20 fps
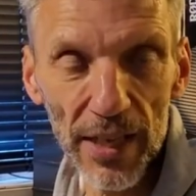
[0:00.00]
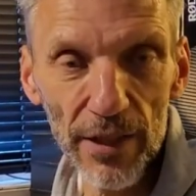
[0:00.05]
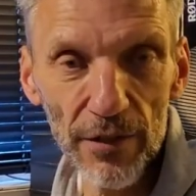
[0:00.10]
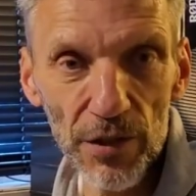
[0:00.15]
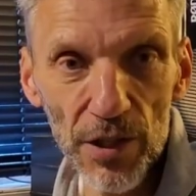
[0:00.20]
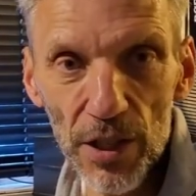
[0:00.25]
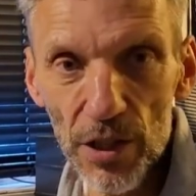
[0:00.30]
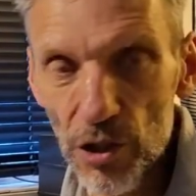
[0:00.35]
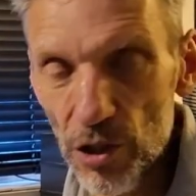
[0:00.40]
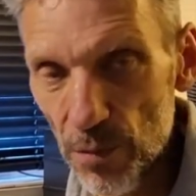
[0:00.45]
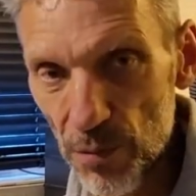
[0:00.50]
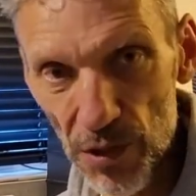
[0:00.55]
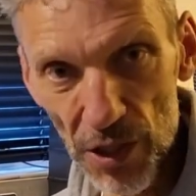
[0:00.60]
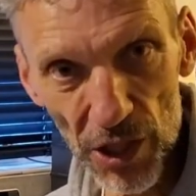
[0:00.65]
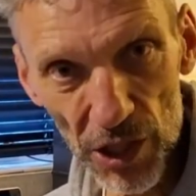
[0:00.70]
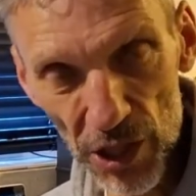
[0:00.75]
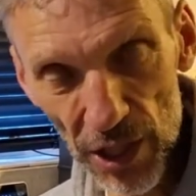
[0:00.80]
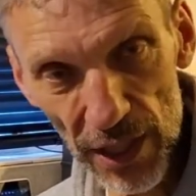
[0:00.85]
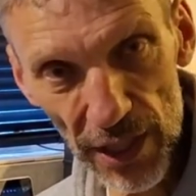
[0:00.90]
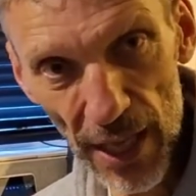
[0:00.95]
If there's something
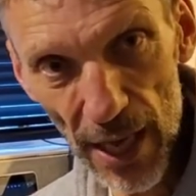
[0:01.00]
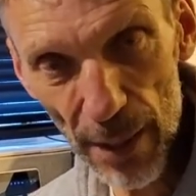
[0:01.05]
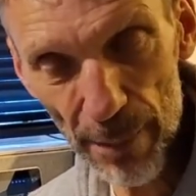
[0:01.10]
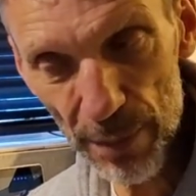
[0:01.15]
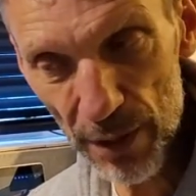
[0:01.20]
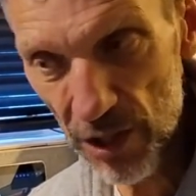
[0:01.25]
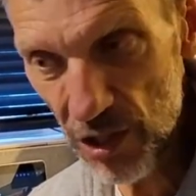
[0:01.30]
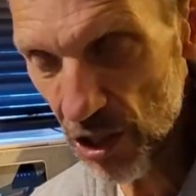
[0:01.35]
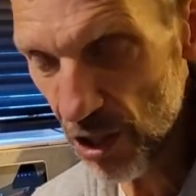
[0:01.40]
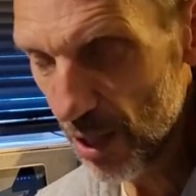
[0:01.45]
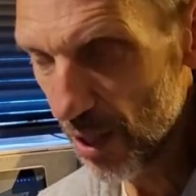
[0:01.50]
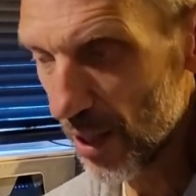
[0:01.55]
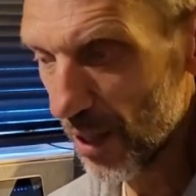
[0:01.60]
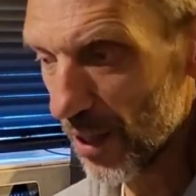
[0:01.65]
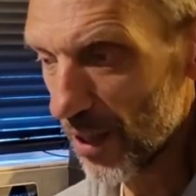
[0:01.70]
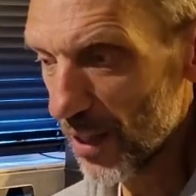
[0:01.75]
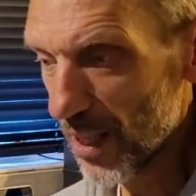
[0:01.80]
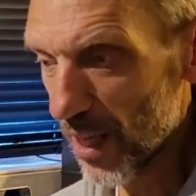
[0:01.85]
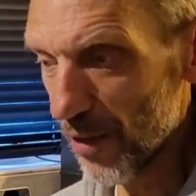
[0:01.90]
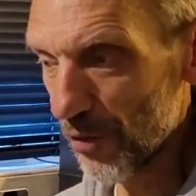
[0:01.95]
silly happens,
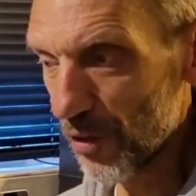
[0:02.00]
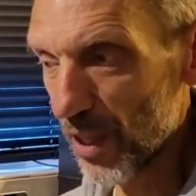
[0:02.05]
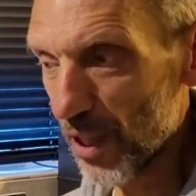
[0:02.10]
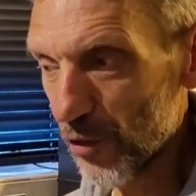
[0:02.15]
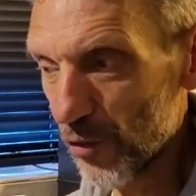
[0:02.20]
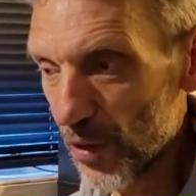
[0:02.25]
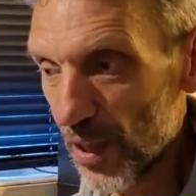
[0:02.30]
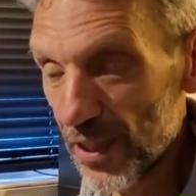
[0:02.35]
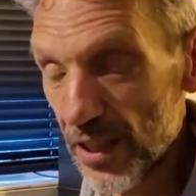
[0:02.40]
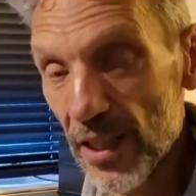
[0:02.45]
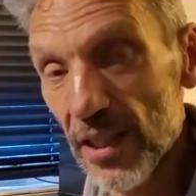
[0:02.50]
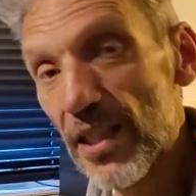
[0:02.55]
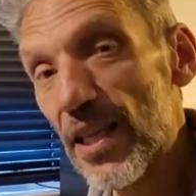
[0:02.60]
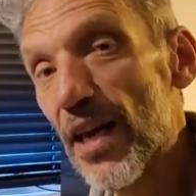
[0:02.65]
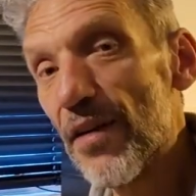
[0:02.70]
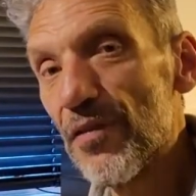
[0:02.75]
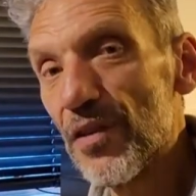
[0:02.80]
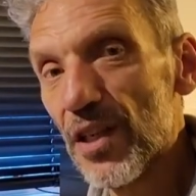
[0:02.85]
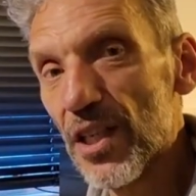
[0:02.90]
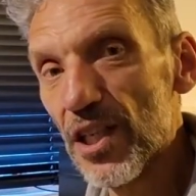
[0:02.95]
you have a red flag, then you
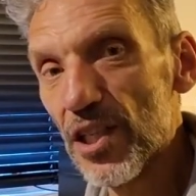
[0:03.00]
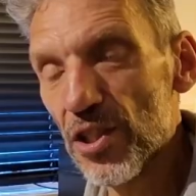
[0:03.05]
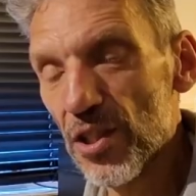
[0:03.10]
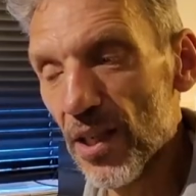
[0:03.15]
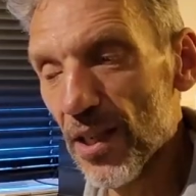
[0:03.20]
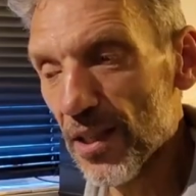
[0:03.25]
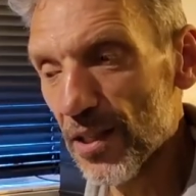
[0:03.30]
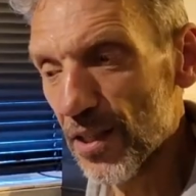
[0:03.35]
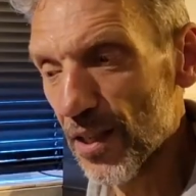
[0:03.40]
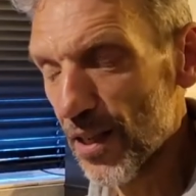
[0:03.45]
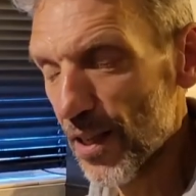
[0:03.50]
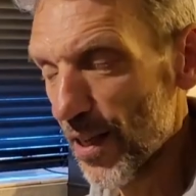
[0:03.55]
have a restart.